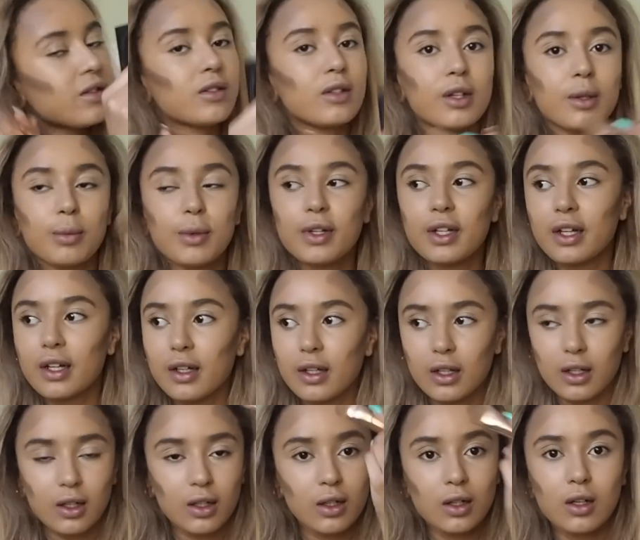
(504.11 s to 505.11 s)
So I put it
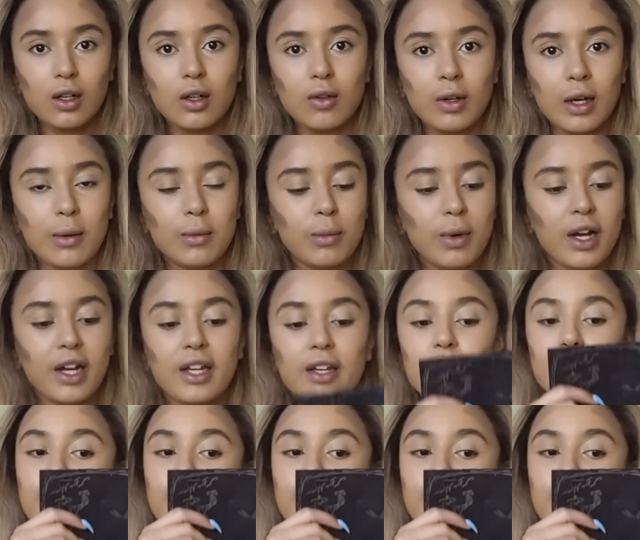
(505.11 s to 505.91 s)
around my